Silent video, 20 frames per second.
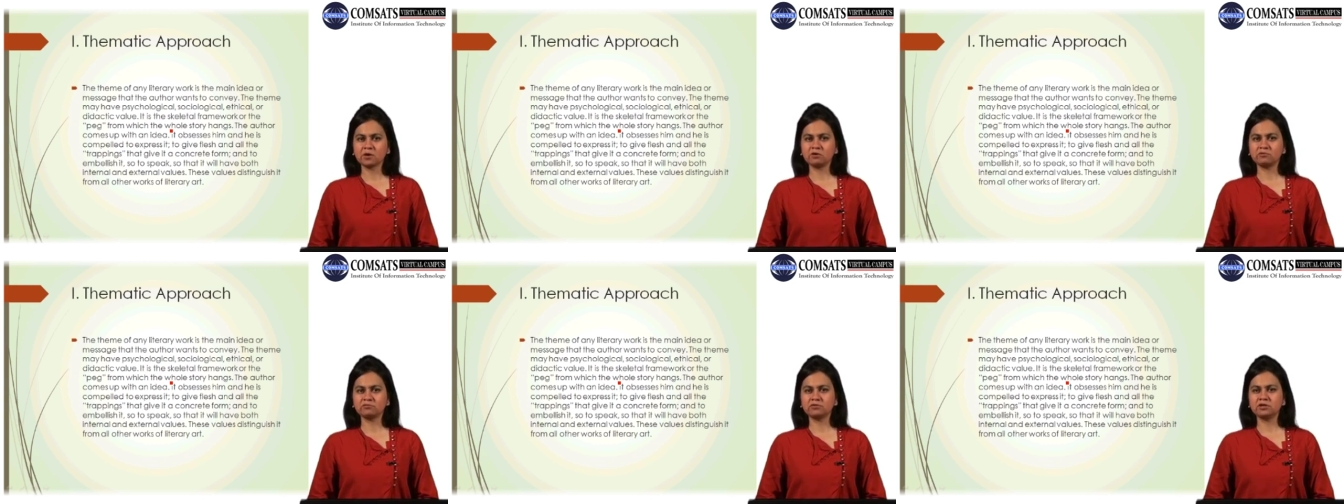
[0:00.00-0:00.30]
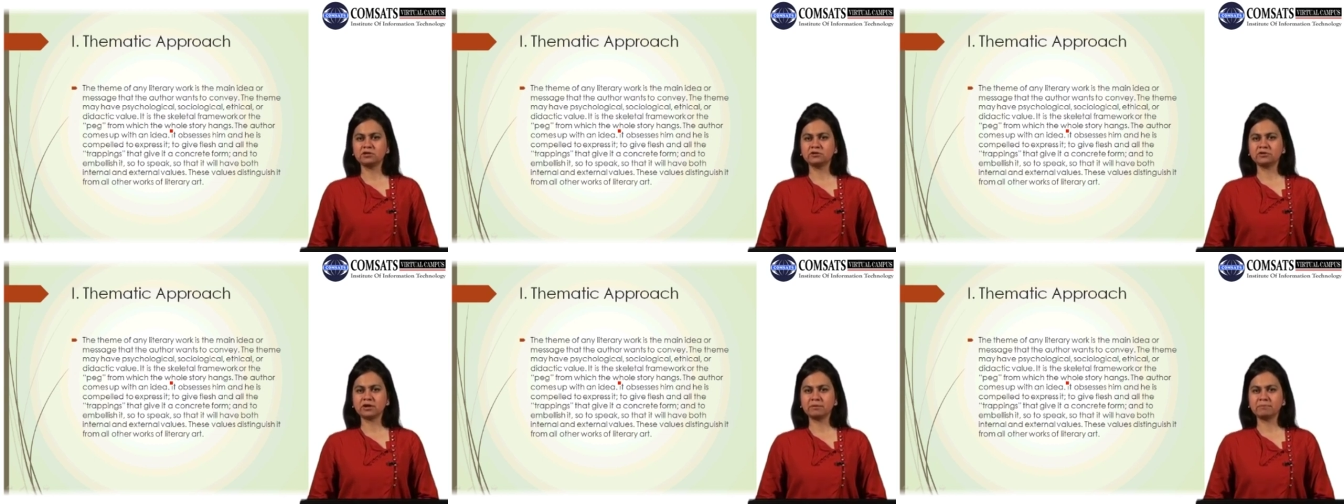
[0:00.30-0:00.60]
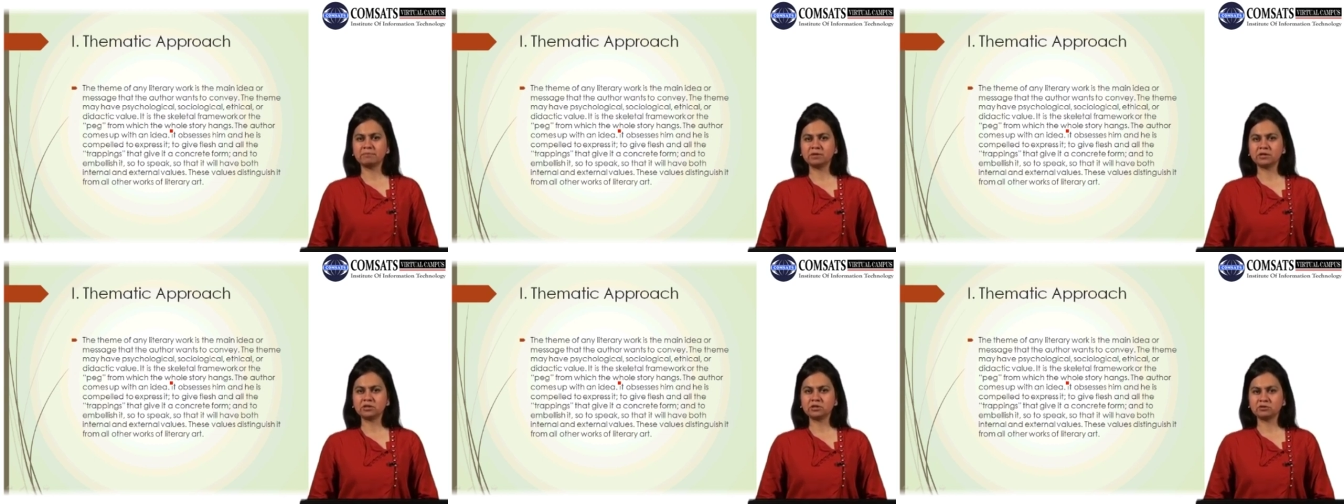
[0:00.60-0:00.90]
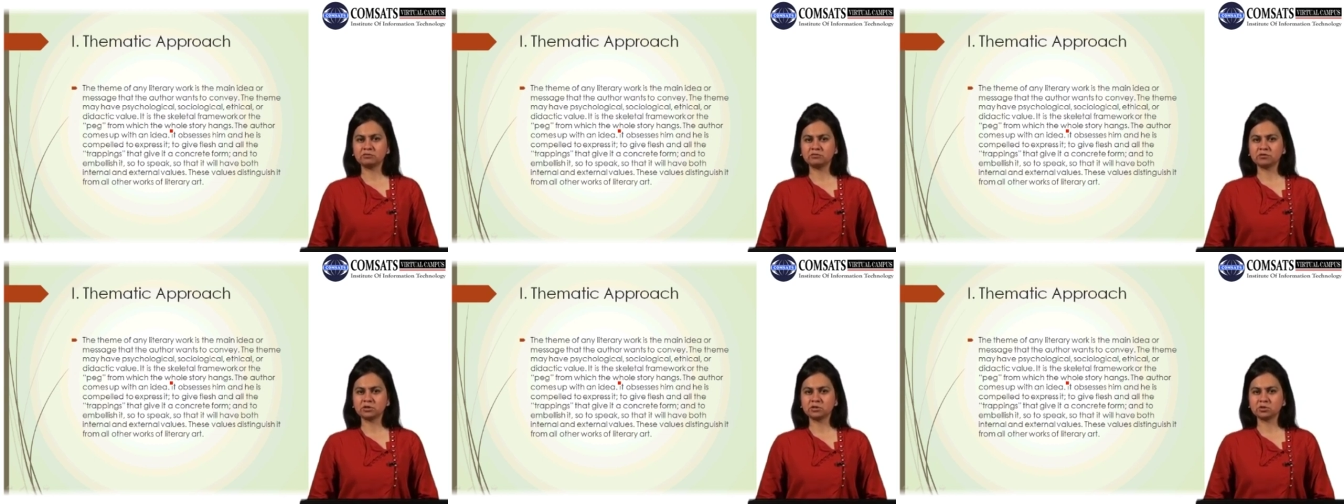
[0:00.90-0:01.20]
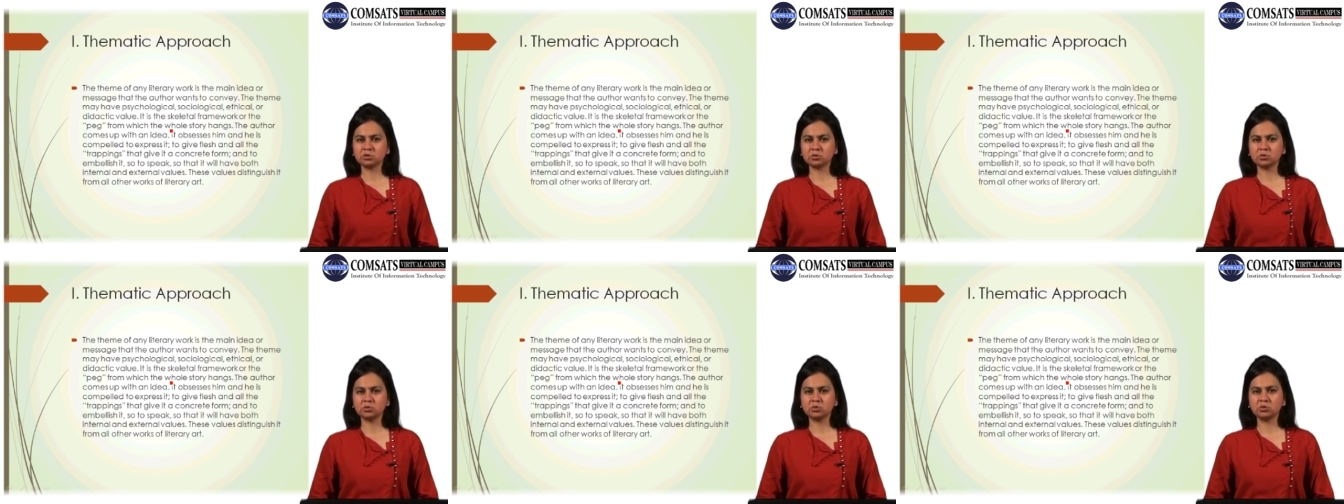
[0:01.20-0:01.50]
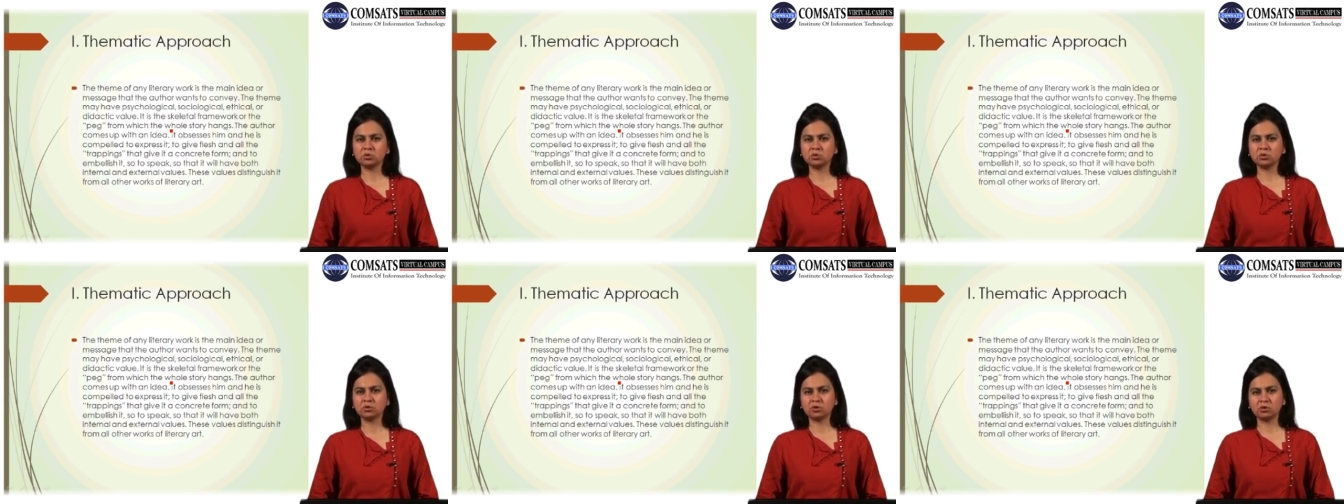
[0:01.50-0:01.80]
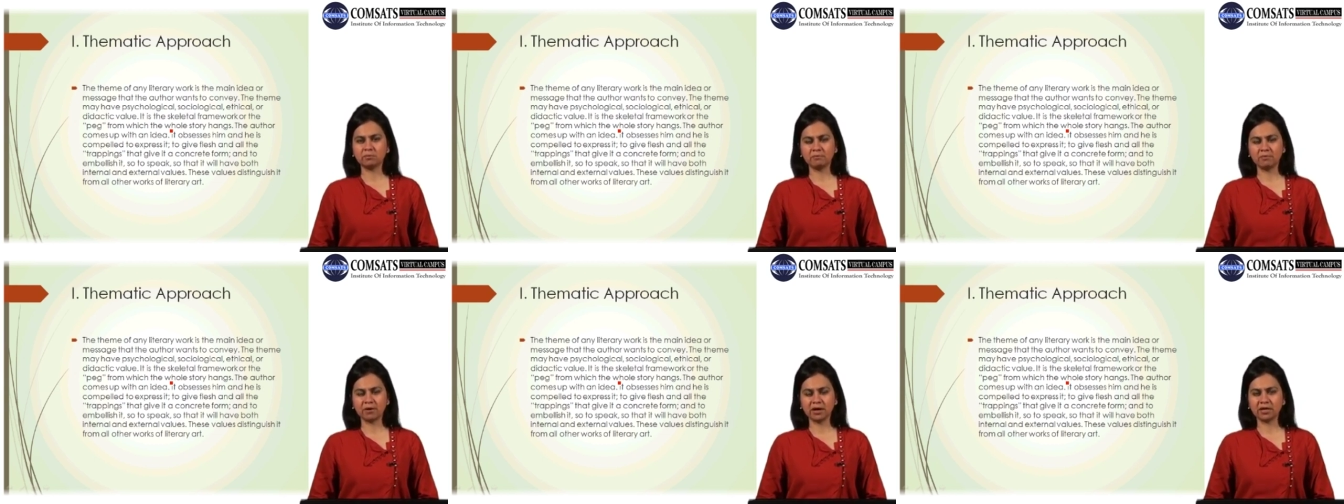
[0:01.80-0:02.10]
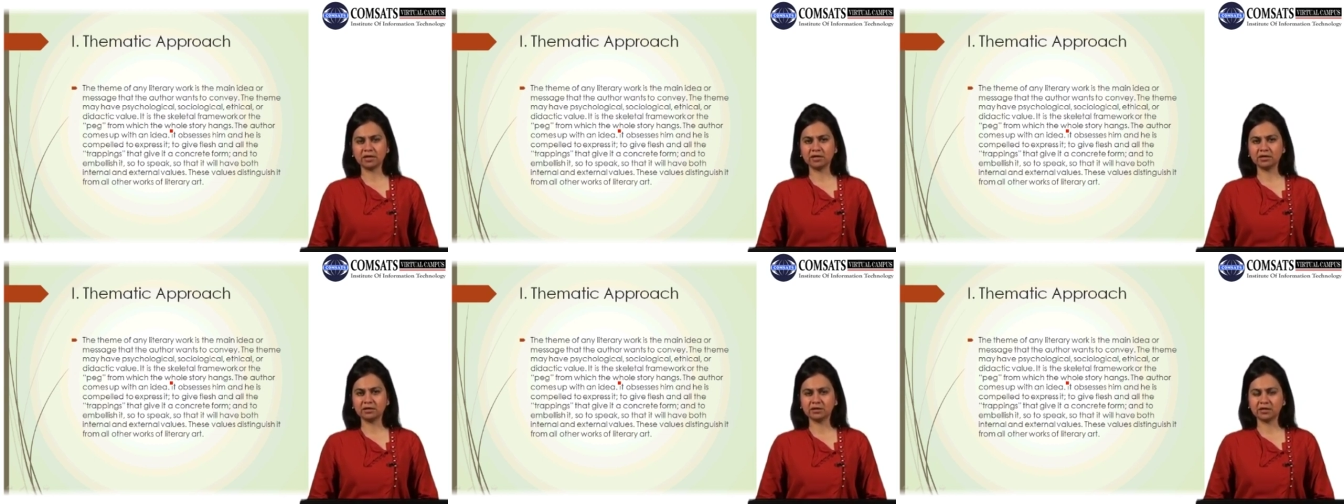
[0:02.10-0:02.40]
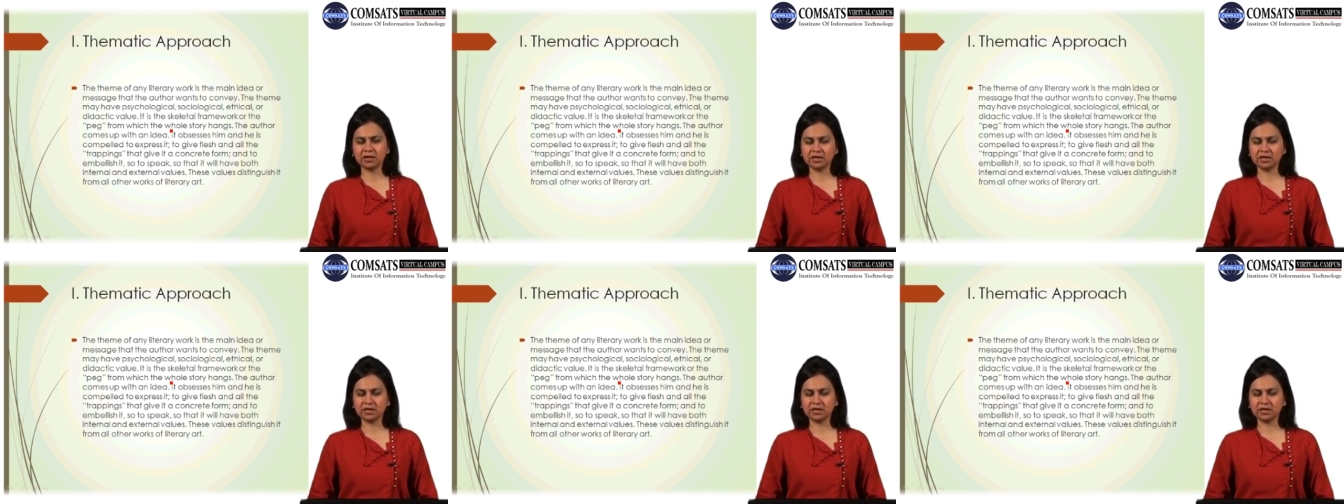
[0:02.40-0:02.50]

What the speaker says: of the trappings of the soul or mind,